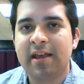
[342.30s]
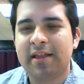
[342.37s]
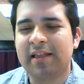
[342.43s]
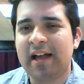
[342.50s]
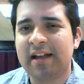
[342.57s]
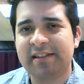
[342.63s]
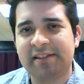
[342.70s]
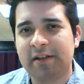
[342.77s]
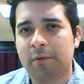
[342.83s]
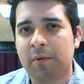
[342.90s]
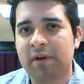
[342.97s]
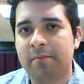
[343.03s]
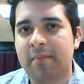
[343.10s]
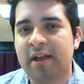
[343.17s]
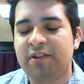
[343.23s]
The last thing I
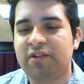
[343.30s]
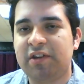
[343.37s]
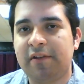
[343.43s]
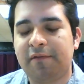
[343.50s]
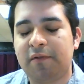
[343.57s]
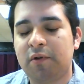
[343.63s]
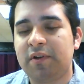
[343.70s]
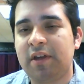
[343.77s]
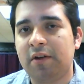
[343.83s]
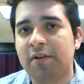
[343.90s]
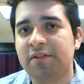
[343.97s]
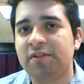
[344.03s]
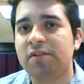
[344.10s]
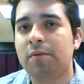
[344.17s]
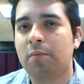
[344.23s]
want to mention, if you're
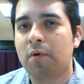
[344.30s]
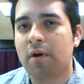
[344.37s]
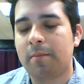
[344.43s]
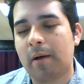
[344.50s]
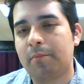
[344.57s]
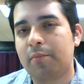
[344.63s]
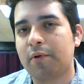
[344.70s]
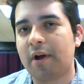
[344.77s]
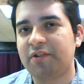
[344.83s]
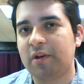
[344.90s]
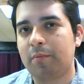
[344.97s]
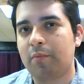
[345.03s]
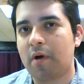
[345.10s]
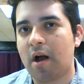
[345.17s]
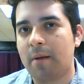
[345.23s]
curious to know more about
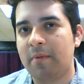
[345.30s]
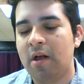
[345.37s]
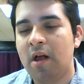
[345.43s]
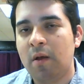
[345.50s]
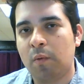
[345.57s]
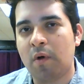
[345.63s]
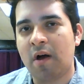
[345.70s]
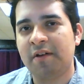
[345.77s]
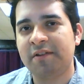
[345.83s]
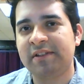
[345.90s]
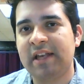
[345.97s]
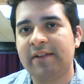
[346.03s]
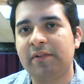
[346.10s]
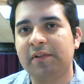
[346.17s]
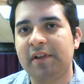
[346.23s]
Project Prom, we'll also
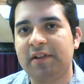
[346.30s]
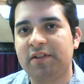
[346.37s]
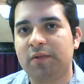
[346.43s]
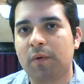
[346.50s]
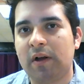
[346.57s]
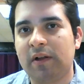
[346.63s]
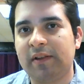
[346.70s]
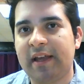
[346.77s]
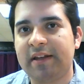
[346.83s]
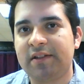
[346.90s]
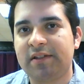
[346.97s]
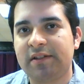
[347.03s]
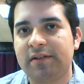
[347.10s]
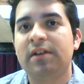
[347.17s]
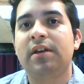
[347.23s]
have a link to our
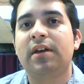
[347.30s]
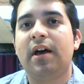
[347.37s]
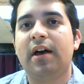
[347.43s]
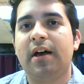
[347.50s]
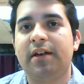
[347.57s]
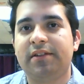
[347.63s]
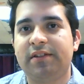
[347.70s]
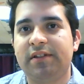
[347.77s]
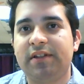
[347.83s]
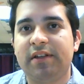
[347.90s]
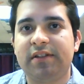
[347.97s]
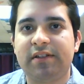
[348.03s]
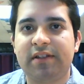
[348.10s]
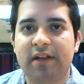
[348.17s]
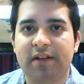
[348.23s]
latest
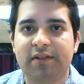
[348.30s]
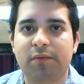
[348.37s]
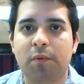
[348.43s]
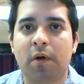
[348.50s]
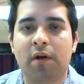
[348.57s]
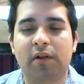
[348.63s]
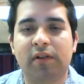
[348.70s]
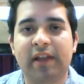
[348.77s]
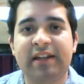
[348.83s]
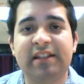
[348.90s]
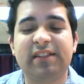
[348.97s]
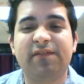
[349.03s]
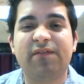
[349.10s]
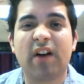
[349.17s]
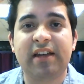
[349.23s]
statistics, our
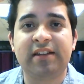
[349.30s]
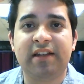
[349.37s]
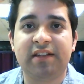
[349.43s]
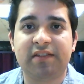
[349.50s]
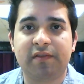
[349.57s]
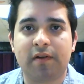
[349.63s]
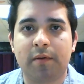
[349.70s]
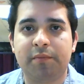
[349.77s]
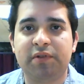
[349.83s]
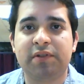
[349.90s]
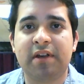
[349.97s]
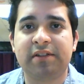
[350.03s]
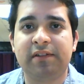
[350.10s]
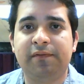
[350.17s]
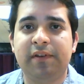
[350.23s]
latest findings from
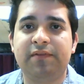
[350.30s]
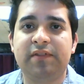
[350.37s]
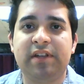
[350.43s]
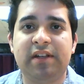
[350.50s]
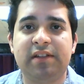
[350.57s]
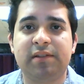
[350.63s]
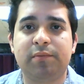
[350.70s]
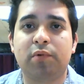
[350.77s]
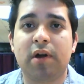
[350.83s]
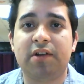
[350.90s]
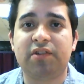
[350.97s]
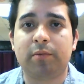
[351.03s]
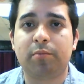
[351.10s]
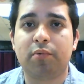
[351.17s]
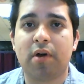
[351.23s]
2015's
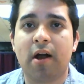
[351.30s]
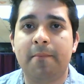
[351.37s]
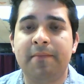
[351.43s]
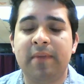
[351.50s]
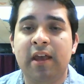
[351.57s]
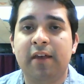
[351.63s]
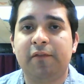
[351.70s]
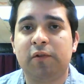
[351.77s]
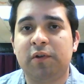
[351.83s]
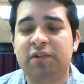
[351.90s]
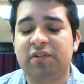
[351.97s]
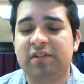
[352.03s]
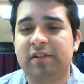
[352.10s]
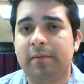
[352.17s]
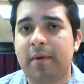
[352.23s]
Project Prom. If you're
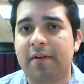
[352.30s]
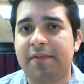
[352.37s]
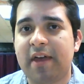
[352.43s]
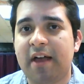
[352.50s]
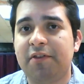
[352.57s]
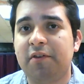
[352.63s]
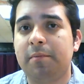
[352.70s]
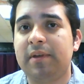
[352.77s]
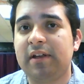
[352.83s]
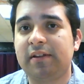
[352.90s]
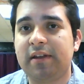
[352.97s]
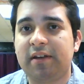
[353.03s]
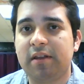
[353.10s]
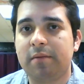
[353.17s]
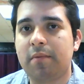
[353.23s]
interested about that, there'll be a
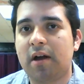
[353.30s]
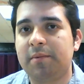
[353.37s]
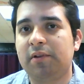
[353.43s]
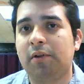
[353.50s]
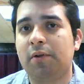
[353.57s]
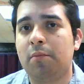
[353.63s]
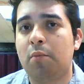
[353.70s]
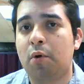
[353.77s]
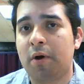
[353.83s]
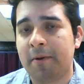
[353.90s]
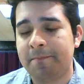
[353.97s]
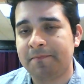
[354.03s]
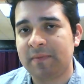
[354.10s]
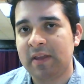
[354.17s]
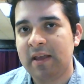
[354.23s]
link in the bottom to learn
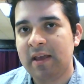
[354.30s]
more.